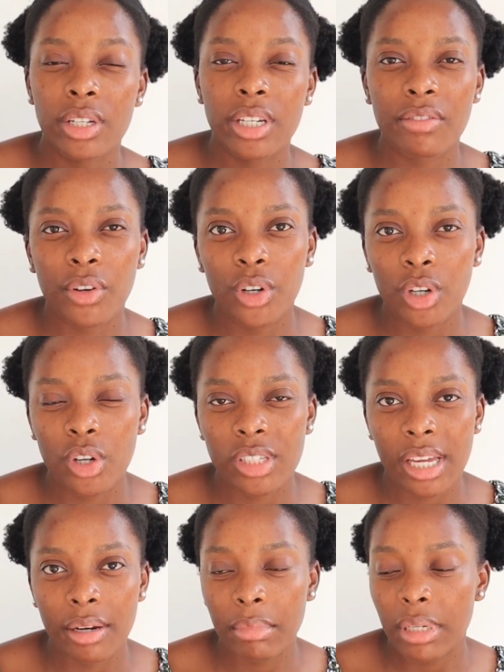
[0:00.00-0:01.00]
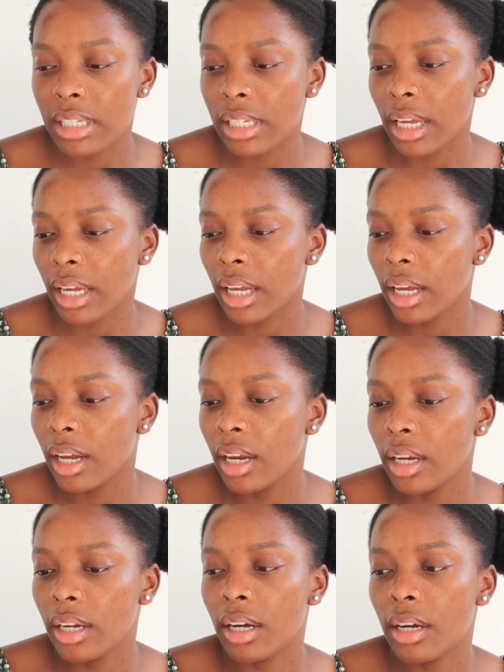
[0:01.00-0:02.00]
to leave early because I had a meeting,
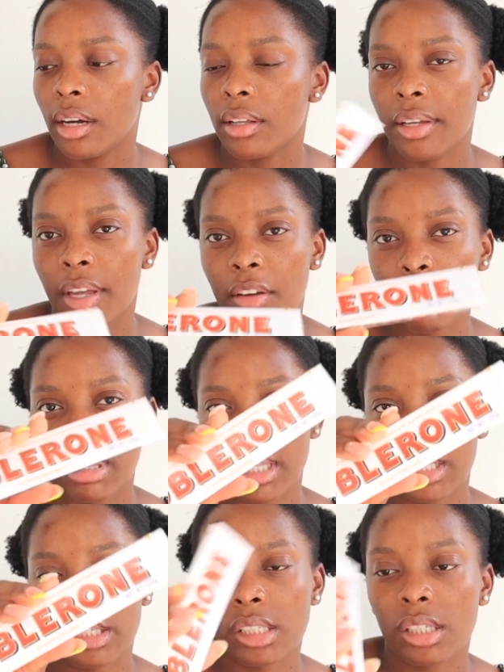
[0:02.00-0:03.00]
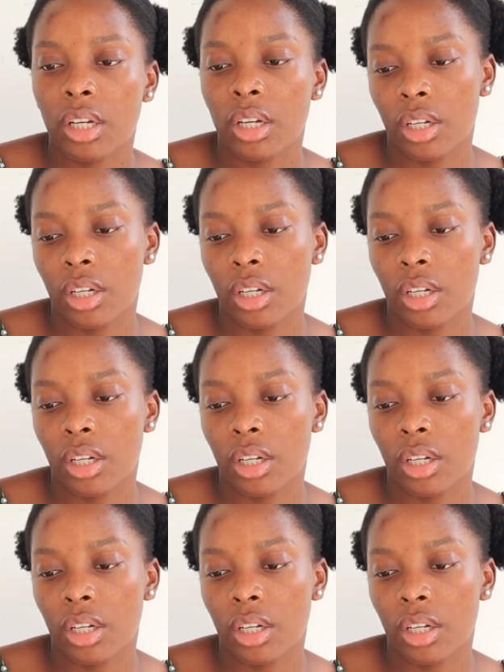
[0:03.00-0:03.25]
they gave me this.